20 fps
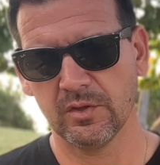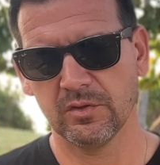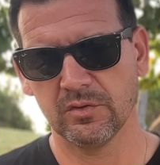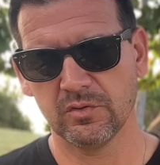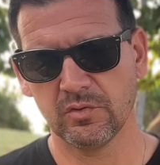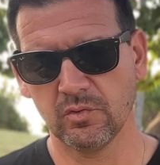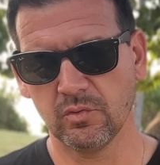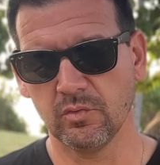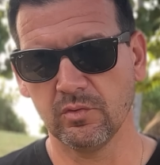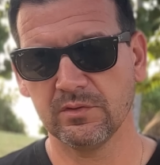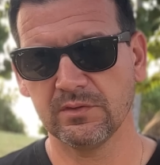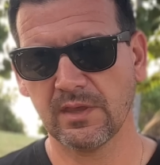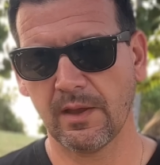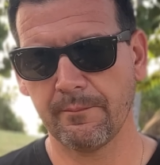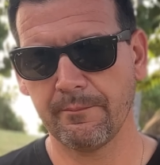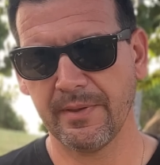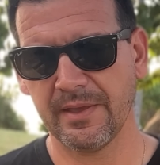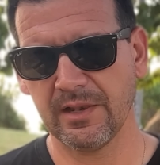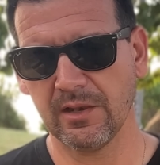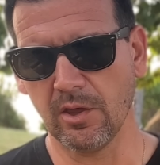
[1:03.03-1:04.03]
to
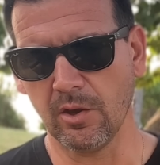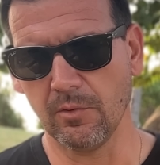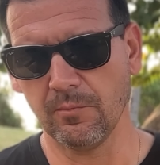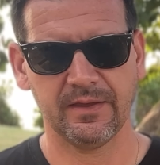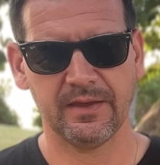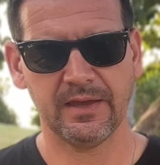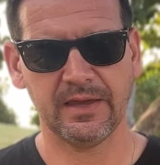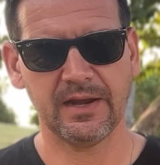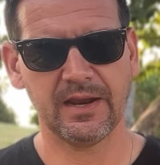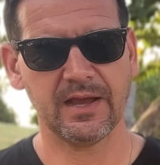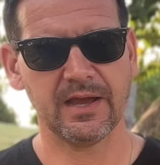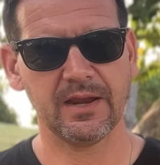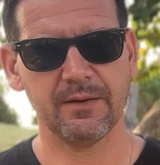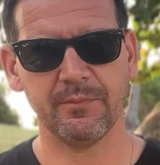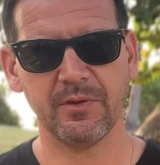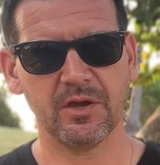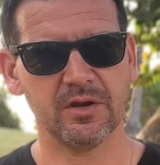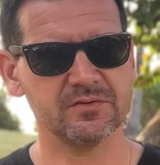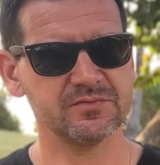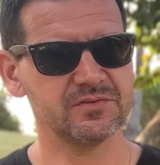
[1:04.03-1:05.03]
Tabilo. And I gotta
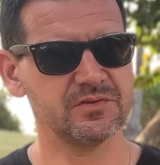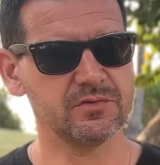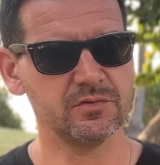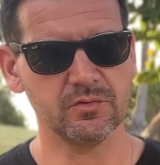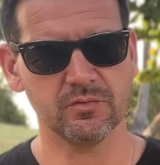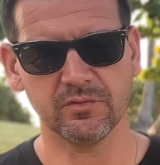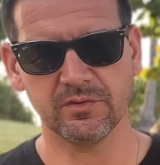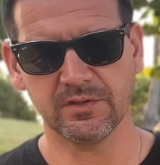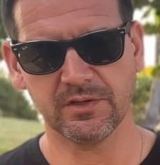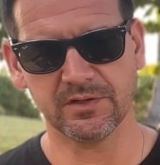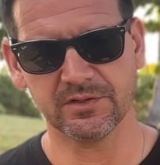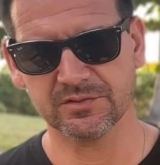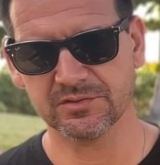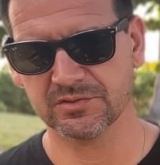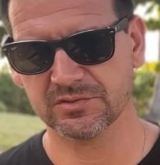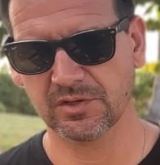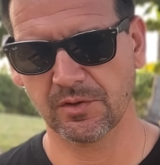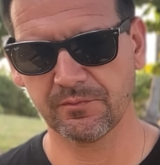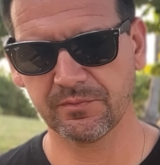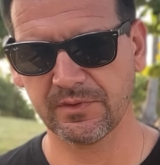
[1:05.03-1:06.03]
be honest with you, there's
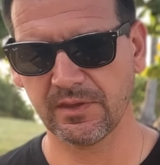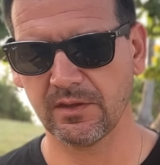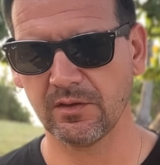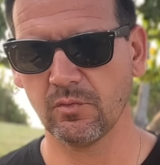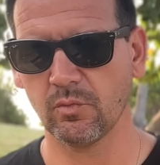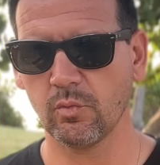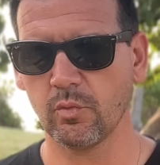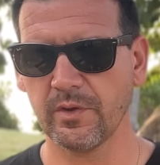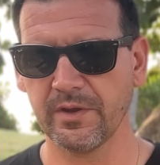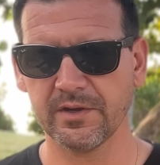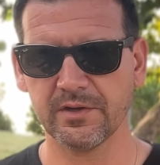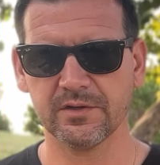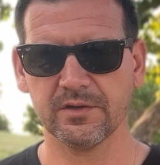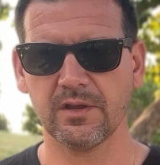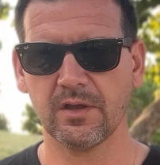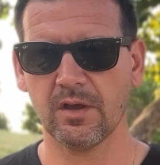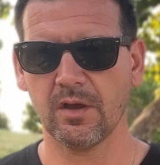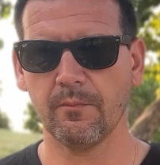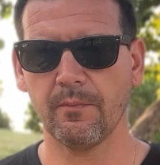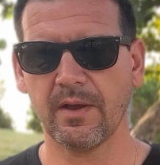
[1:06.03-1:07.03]
something weird
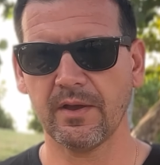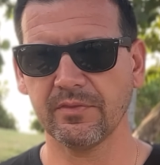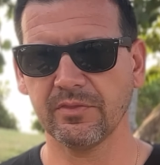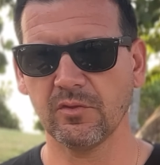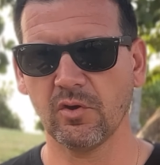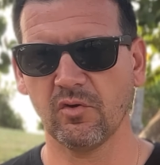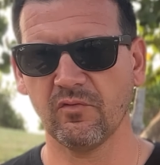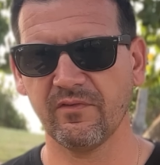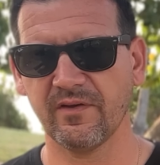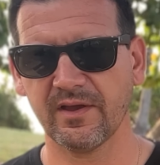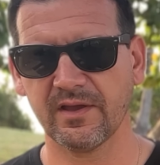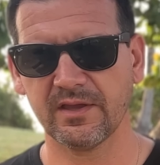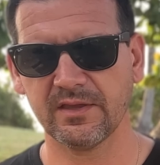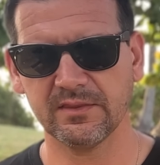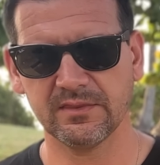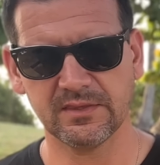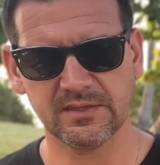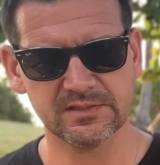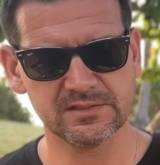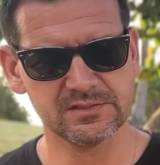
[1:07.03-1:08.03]
about Novak
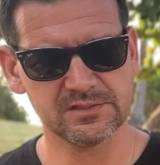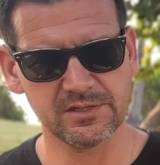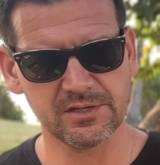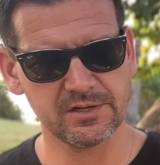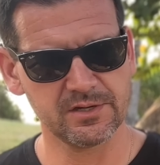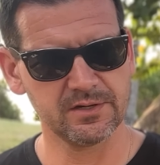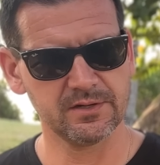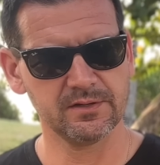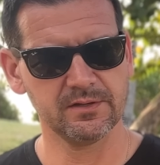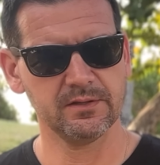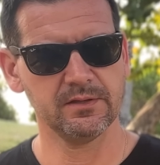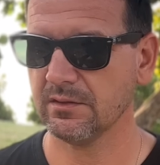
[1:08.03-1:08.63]
this year.